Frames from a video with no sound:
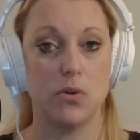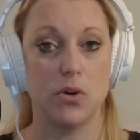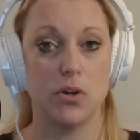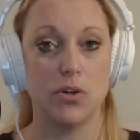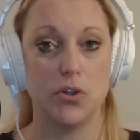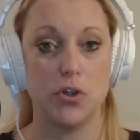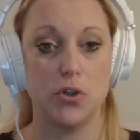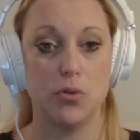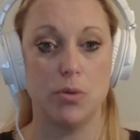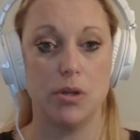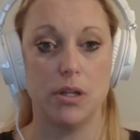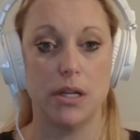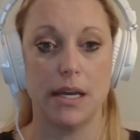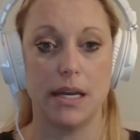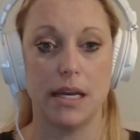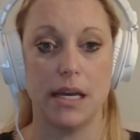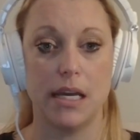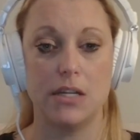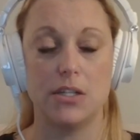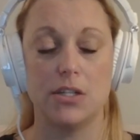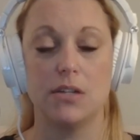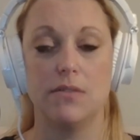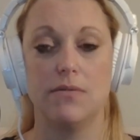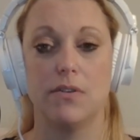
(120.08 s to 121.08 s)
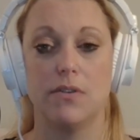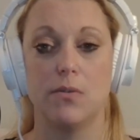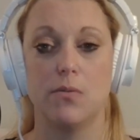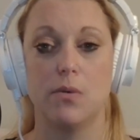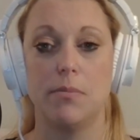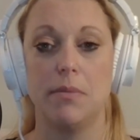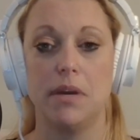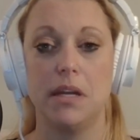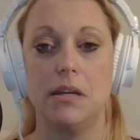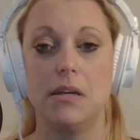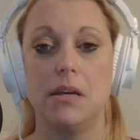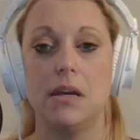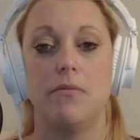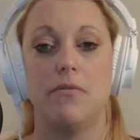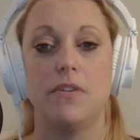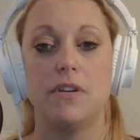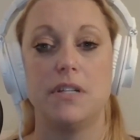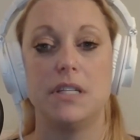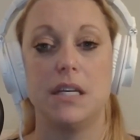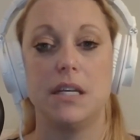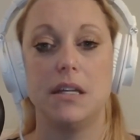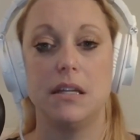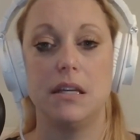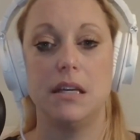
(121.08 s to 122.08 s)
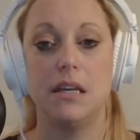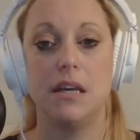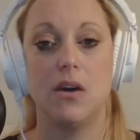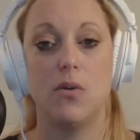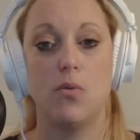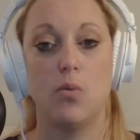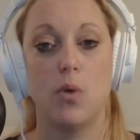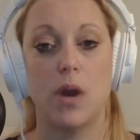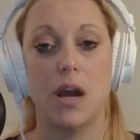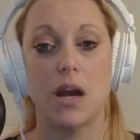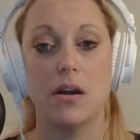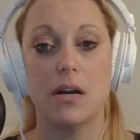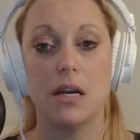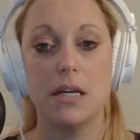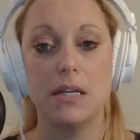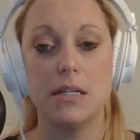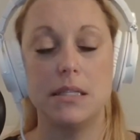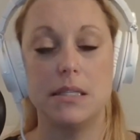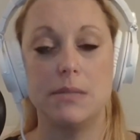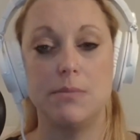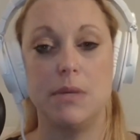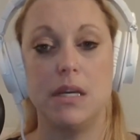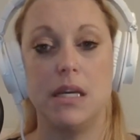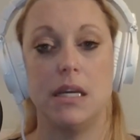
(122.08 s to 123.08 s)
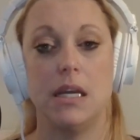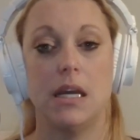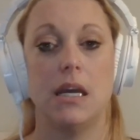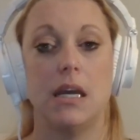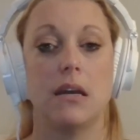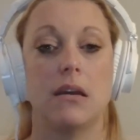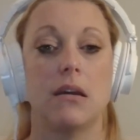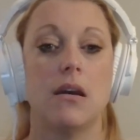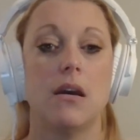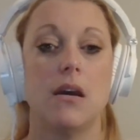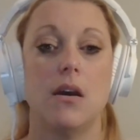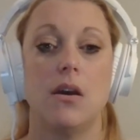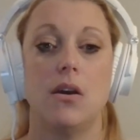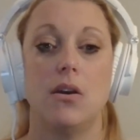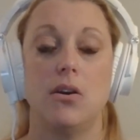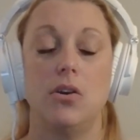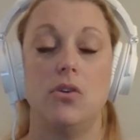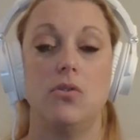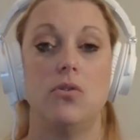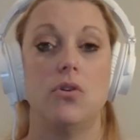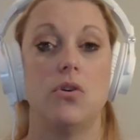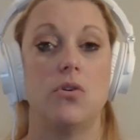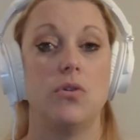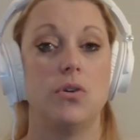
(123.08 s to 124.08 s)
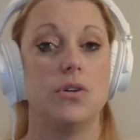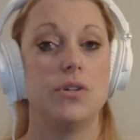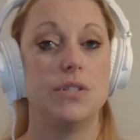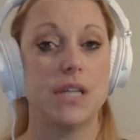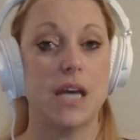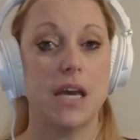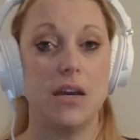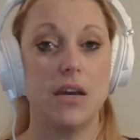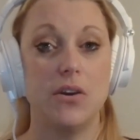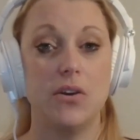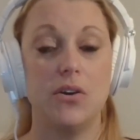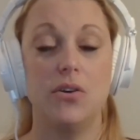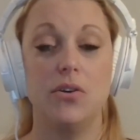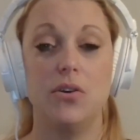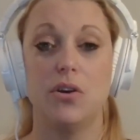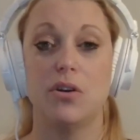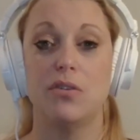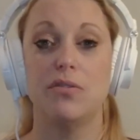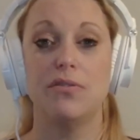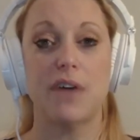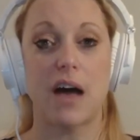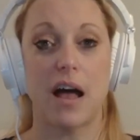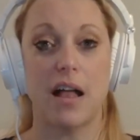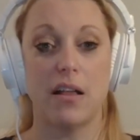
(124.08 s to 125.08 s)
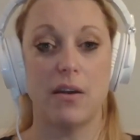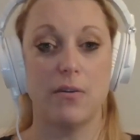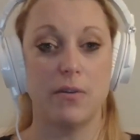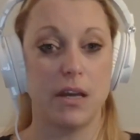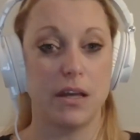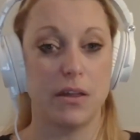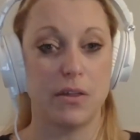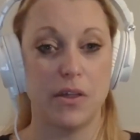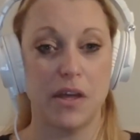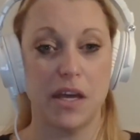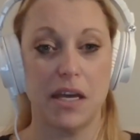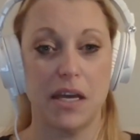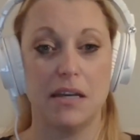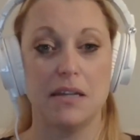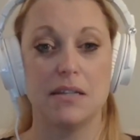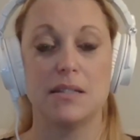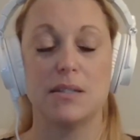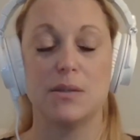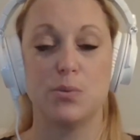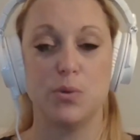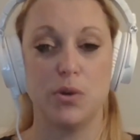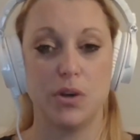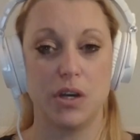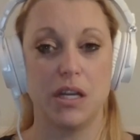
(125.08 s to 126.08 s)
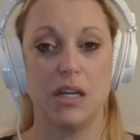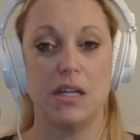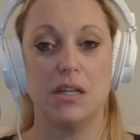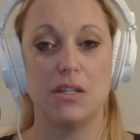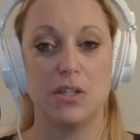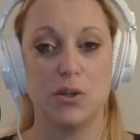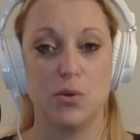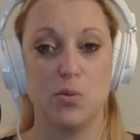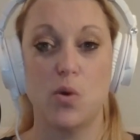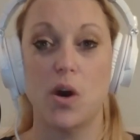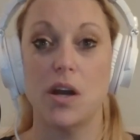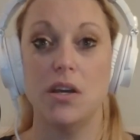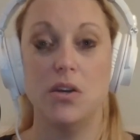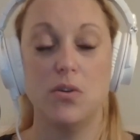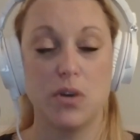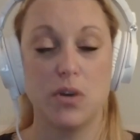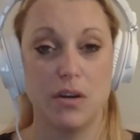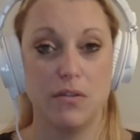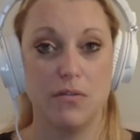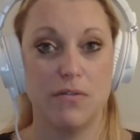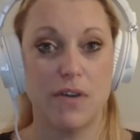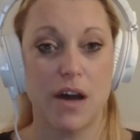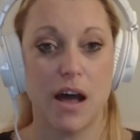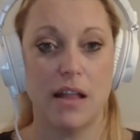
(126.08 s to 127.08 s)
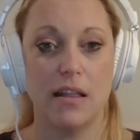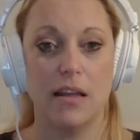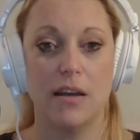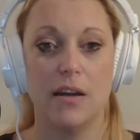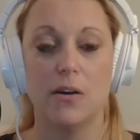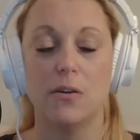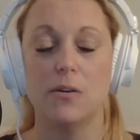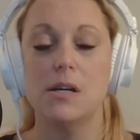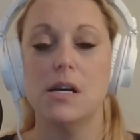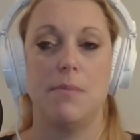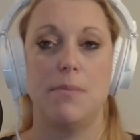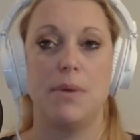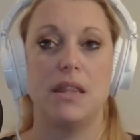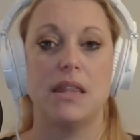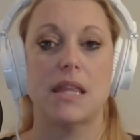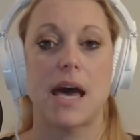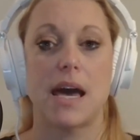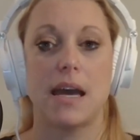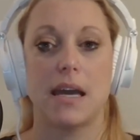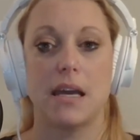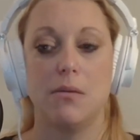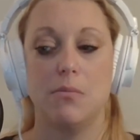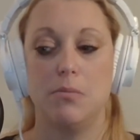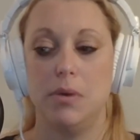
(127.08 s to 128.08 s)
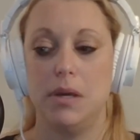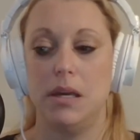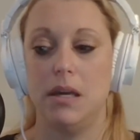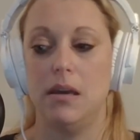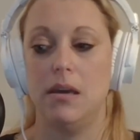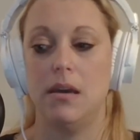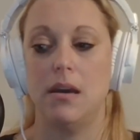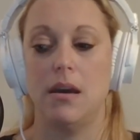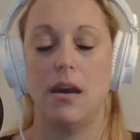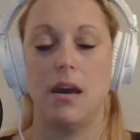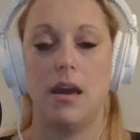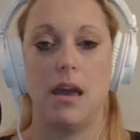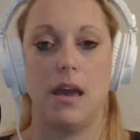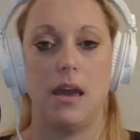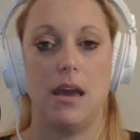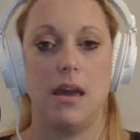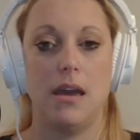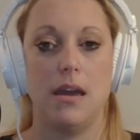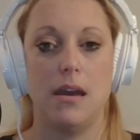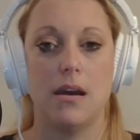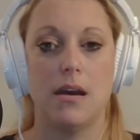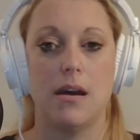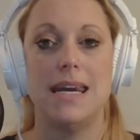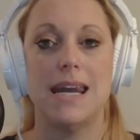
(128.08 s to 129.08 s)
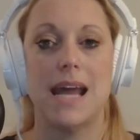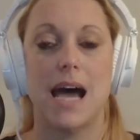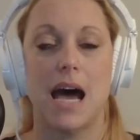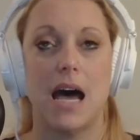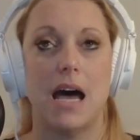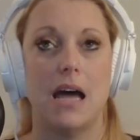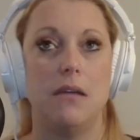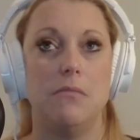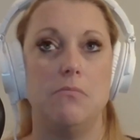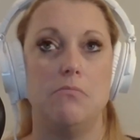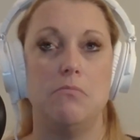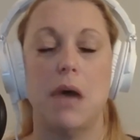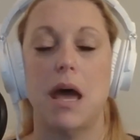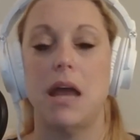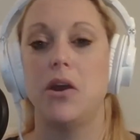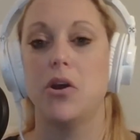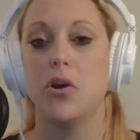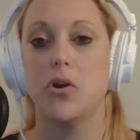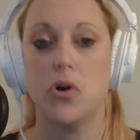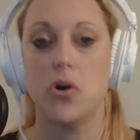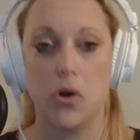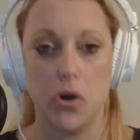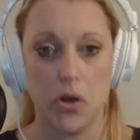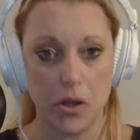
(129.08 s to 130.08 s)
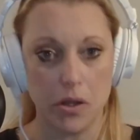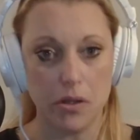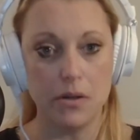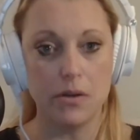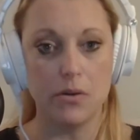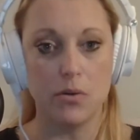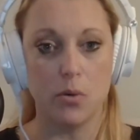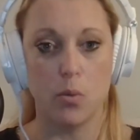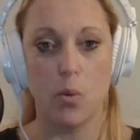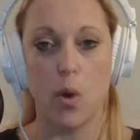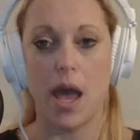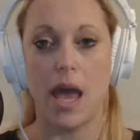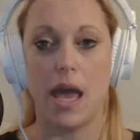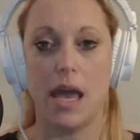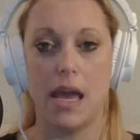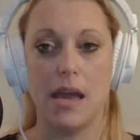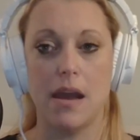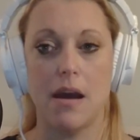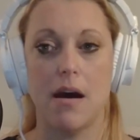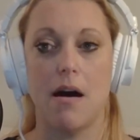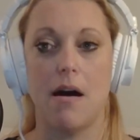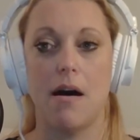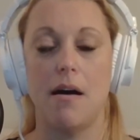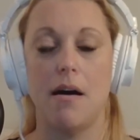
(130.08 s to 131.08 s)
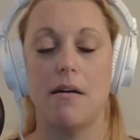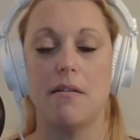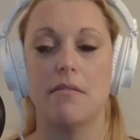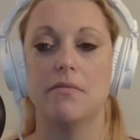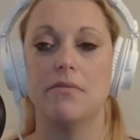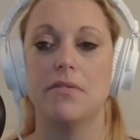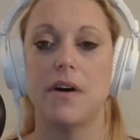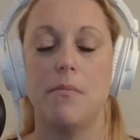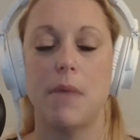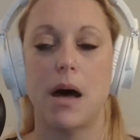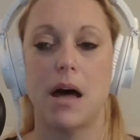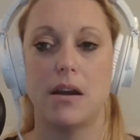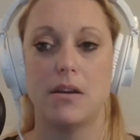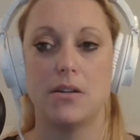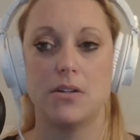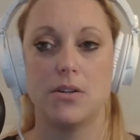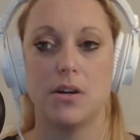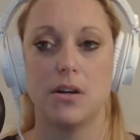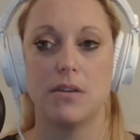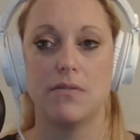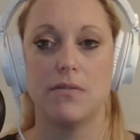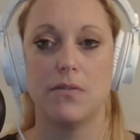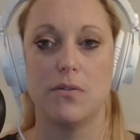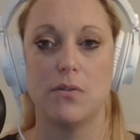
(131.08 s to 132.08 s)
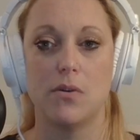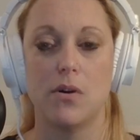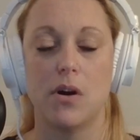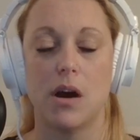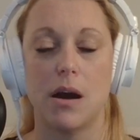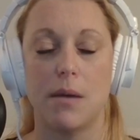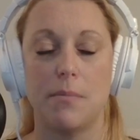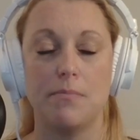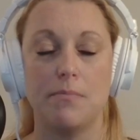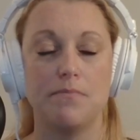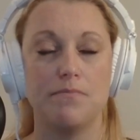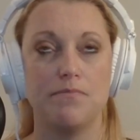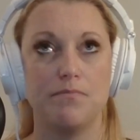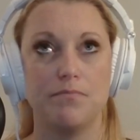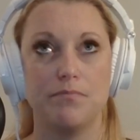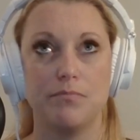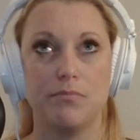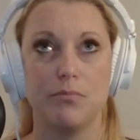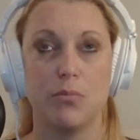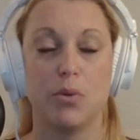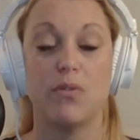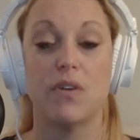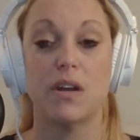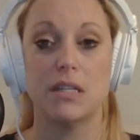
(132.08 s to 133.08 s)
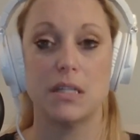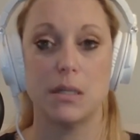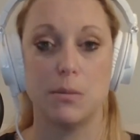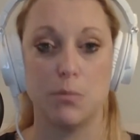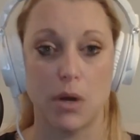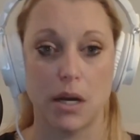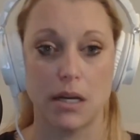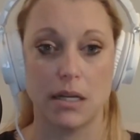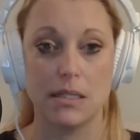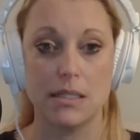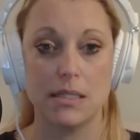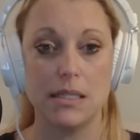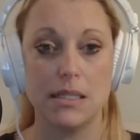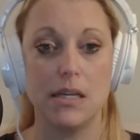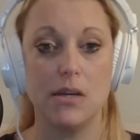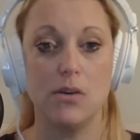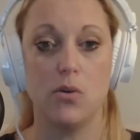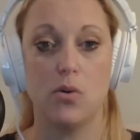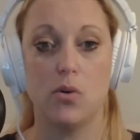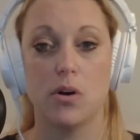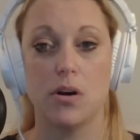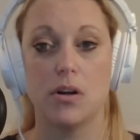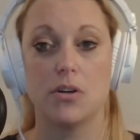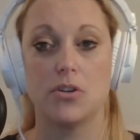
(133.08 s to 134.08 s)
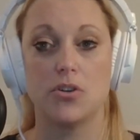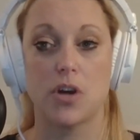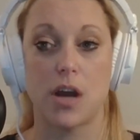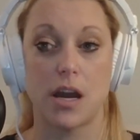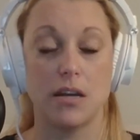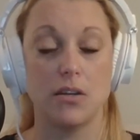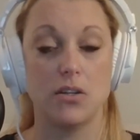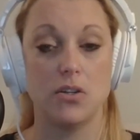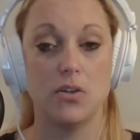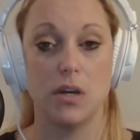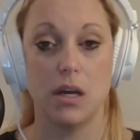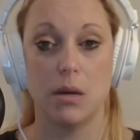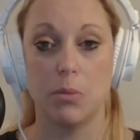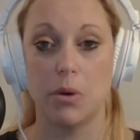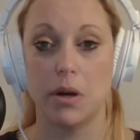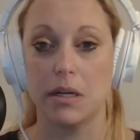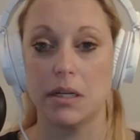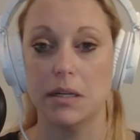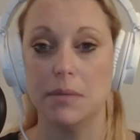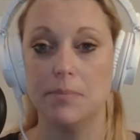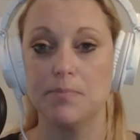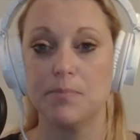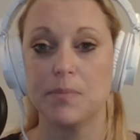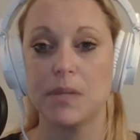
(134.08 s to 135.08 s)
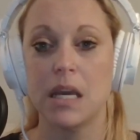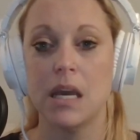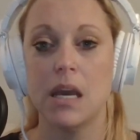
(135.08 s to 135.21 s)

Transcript: or tubal ligation for women. Fertility awareness, meaning you know your cycle, you're following things. We'll get into what you can follow, but that can be a non-medical way of monitoring for preventing pregnancy or trying to get pregnant.